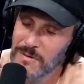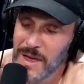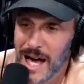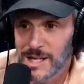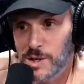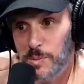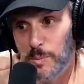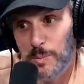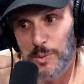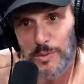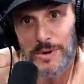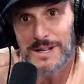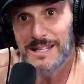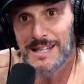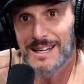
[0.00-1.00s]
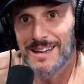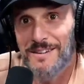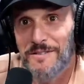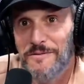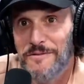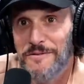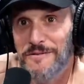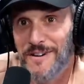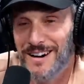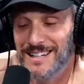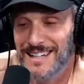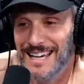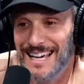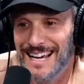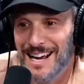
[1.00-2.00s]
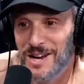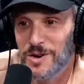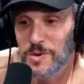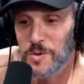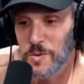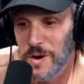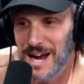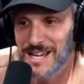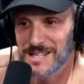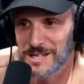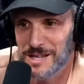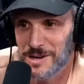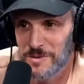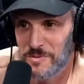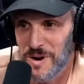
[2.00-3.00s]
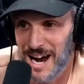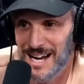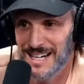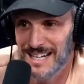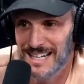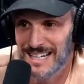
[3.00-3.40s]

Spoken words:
That's pretty fucking crazy, right?